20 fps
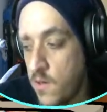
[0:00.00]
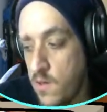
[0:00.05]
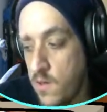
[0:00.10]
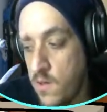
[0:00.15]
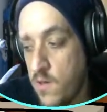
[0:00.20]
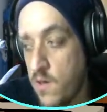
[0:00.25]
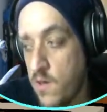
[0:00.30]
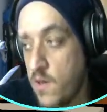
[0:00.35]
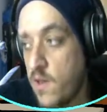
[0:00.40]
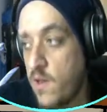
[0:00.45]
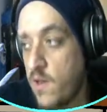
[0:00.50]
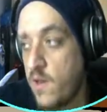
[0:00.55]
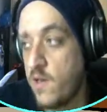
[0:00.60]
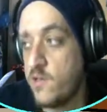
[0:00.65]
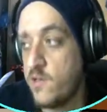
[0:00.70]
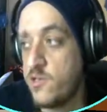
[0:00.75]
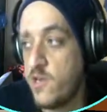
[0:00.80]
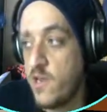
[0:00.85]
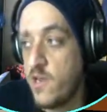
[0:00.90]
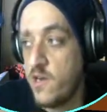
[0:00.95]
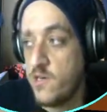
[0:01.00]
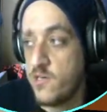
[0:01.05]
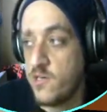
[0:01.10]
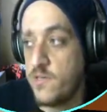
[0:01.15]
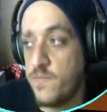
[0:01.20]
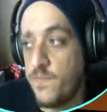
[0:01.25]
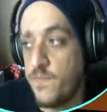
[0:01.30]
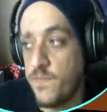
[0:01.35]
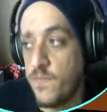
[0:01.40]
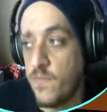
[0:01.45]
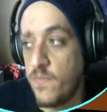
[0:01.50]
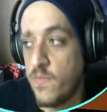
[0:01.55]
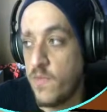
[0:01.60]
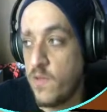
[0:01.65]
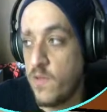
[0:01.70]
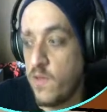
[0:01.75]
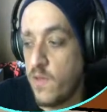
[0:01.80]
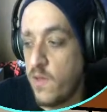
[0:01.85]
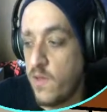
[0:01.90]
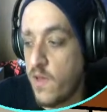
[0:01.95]
and I change,
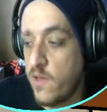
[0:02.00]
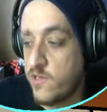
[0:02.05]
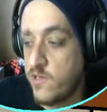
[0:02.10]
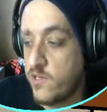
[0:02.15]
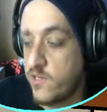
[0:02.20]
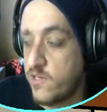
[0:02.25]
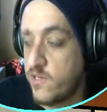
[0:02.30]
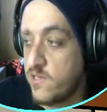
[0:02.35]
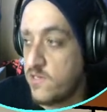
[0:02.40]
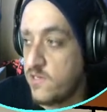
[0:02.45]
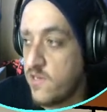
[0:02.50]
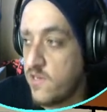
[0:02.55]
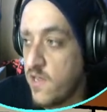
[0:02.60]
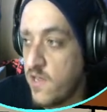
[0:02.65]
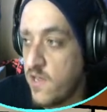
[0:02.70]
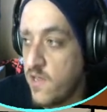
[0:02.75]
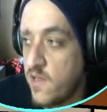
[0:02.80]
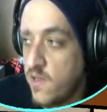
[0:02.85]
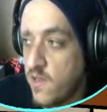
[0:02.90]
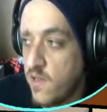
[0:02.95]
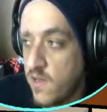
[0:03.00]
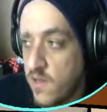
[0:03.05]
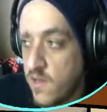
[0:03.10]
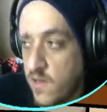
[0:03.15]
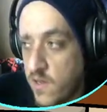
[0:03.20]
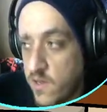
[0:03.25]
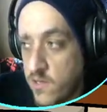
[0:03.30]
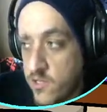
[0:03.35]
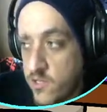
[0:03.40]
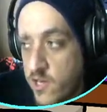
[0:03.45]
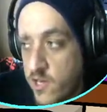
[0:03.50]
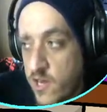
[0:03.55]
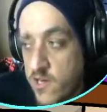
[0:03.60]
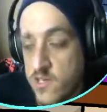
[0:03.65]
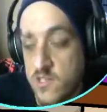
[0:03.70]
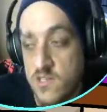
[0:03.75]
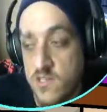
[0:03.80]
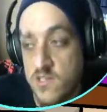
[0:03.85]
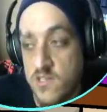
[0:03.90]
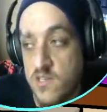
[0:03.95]
as you can see, it changes
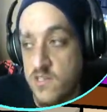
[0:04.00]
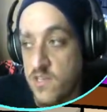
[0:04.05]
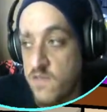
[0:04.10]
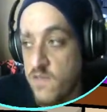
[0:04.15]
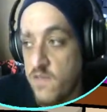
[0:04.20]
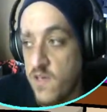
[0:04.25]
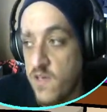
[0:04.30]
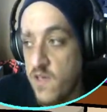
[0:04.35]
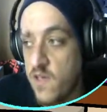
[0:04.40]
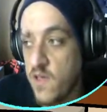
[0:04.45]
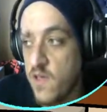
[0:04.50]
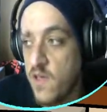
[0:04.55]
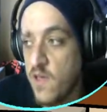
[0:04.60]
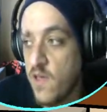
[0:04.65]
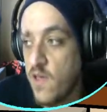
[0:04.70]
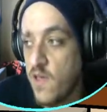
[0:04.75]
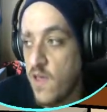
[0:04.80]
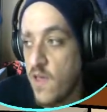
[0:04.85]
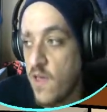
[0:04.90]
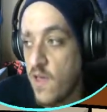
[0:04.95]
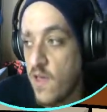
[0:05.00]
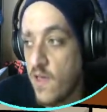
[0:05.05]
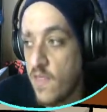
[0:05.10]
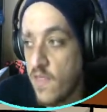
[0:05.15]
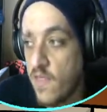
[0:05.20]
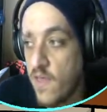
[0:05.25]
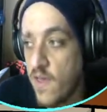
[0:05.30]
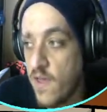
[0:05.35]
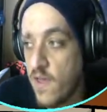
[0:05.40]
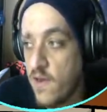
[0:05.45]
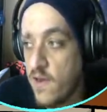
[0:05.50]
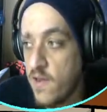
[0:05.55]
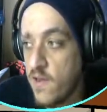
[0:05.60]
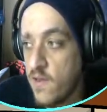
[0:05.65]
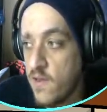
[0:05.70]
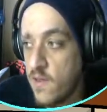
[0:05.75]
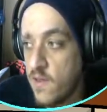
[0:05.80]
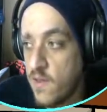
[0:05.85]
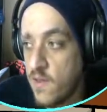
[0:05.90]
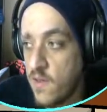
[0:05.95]
the TV, and then
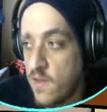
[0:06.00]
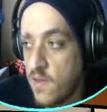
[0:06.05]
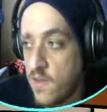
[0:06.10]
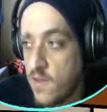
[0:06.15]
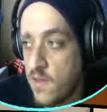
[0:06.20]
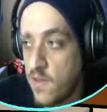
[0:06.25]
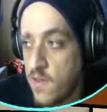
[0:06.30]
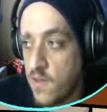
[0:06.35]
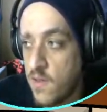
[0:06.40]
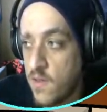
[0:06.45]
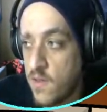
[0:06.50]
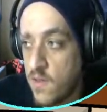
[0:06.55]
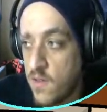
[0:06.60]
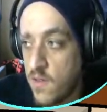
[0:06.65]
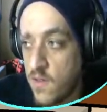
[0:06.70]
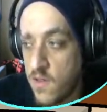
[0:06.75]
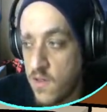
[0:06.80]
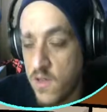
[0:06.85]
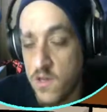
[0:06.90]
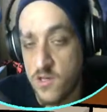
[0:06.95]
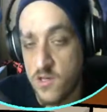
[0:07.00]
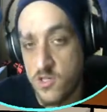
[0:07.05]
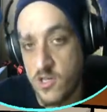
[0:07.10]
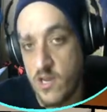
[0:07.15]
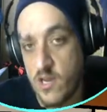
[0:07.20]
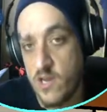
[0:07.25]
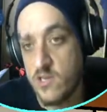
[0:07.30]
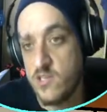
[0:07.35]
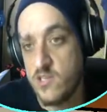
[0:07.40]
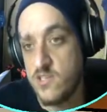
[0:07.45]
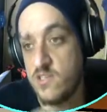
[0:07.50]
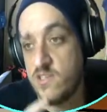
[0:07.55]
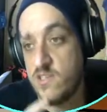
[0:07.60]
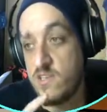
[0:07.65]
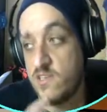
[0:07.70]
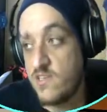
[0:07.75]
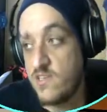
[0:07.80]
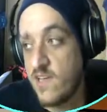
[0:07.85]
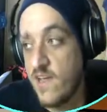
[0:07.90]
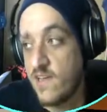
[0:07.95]
it changes the
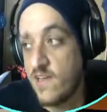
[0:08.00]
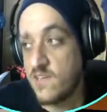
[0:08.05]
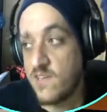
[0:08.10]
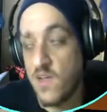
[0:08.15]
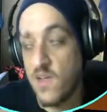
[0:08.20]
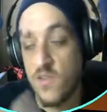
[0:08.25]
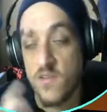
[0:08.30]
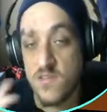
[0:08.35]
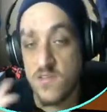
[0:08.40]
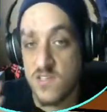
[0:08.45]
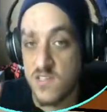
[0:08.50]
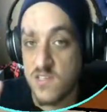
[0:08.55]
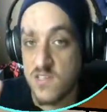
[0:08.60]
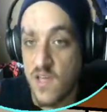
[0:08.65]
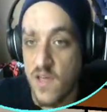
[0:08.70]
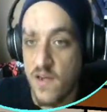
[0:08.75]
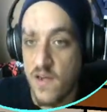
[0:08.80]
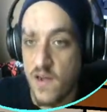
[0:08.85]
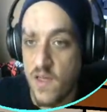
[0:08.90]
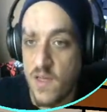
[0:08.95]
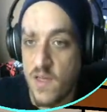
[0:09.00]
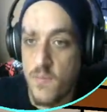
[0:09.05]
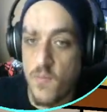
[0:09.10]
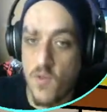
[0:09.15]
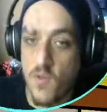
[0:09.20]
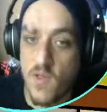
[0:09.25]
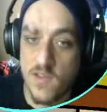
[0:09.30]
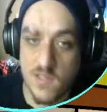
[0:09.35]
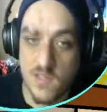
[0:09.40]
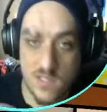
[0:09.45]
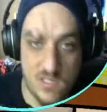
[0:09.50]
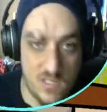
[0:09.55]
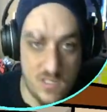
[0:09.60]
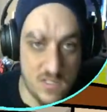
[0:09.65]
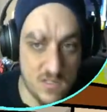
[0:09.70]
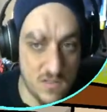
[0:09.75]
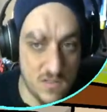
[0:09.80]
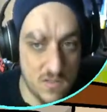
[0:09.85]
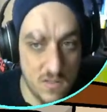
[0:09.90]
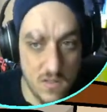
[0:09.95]
text. Now there's a slight delay, but that's because it's
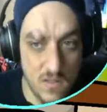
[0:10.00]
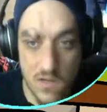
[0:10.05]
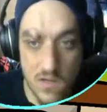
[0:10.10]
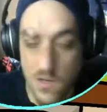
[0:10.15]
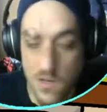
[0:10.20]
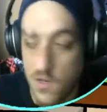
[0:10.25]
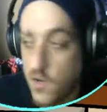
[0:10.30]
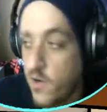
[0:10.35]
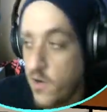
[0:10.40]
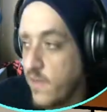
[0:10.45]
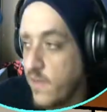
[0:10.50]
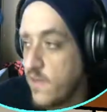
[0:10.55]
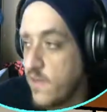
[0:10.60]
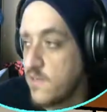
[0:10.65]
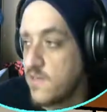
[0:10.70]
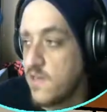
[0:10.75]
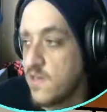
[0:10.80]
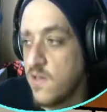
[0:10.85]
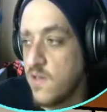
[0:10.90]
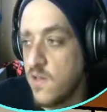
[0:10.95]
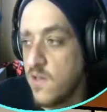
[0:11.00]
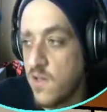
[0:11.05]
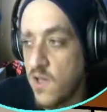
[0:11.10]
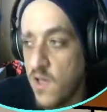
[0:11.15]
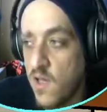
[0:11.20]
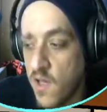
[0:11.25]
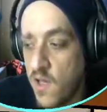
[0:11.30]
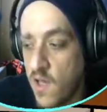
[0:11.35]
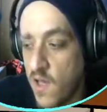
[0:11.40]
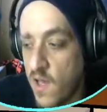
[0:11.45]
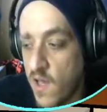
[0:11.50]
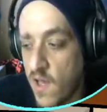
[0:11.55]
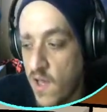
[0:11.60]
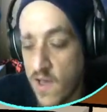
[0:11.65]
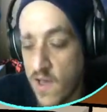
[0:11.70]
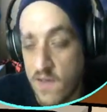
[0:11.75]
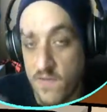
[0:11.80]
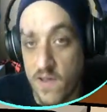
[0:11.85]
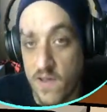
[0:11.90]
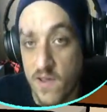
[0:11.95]
loading things. And if
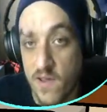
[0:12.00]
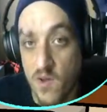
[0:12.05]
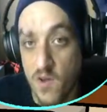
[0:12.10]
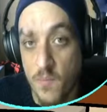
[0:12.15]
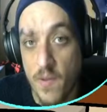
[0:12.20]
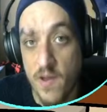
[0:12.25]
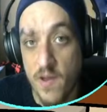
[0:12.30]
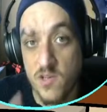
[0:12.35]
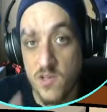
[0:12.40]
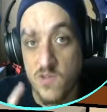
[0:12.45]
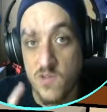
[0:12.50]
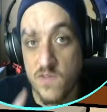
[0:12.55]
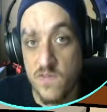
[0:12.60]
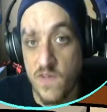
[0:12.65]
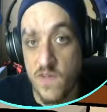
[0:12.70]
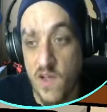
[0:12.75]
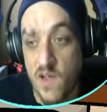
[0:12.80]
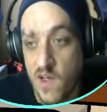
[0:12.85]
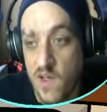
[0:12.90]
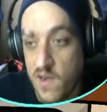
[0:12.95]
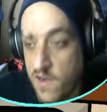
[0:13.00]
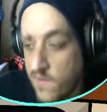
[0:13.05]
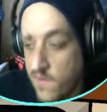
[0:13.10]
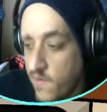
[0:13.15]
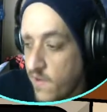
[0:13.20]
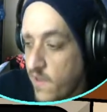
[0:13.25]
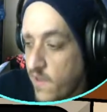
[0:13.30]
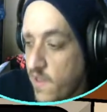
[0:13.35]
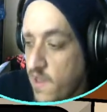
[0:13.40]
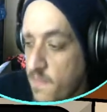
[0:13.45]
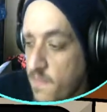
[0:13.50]
I go back to a different game,